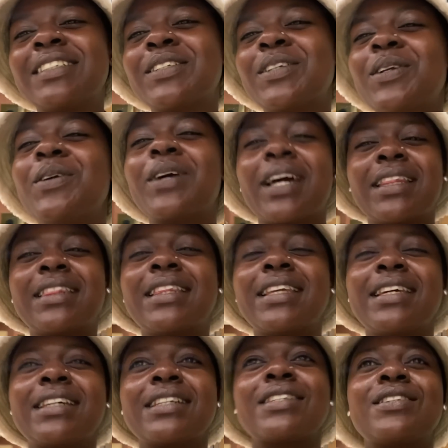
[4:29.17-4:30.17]
look at
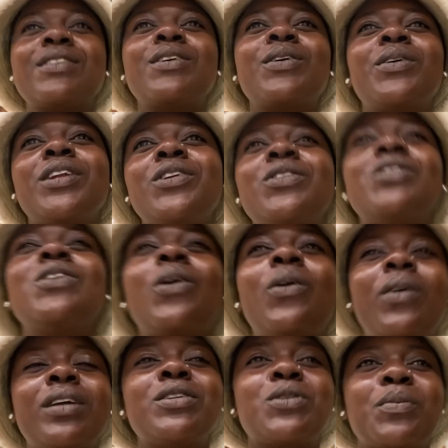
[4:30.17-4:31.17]
things. You know, when you don't
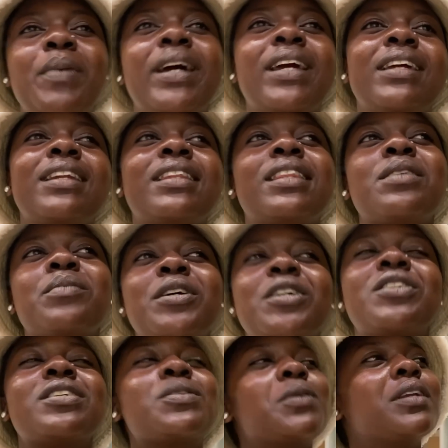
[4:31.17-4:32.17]
want to buy anything, but you
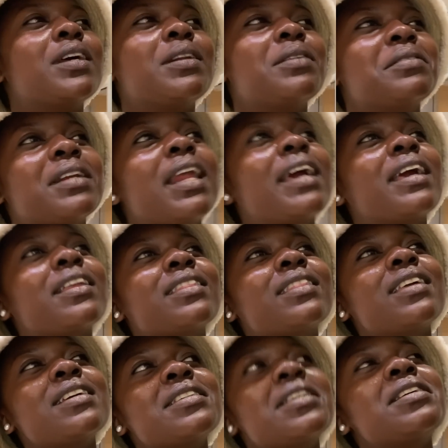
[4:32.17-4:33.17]
just want to look like it.
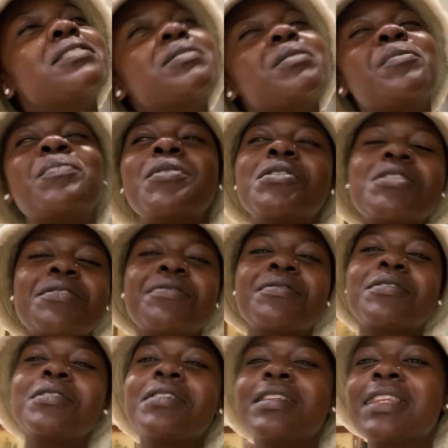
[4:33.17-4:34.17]
Things are so
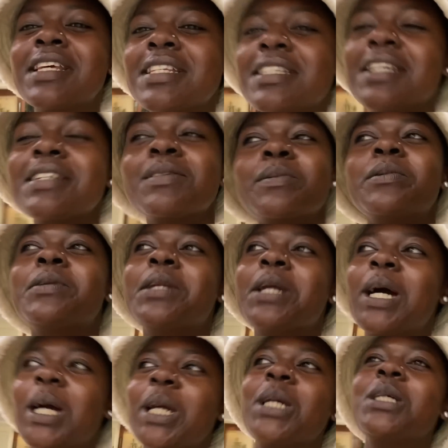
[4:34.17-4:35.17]
beautiful. Things are so
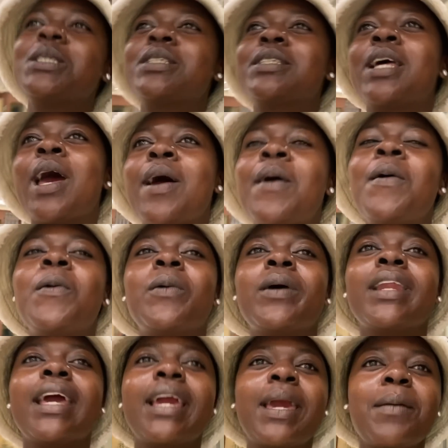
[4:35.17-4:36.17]
nice.
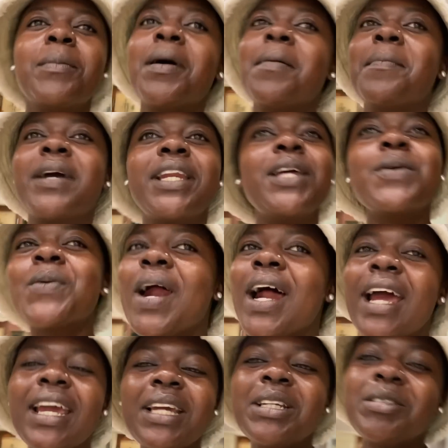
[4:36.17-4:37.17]
When I get my money
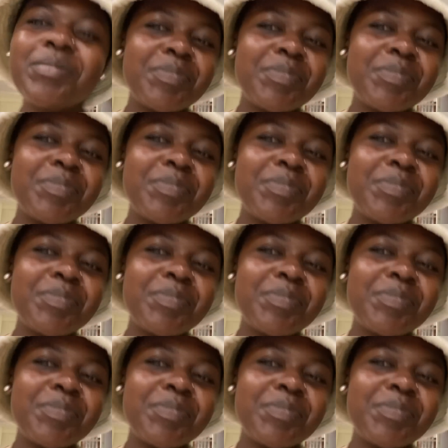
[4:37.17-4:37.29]
right.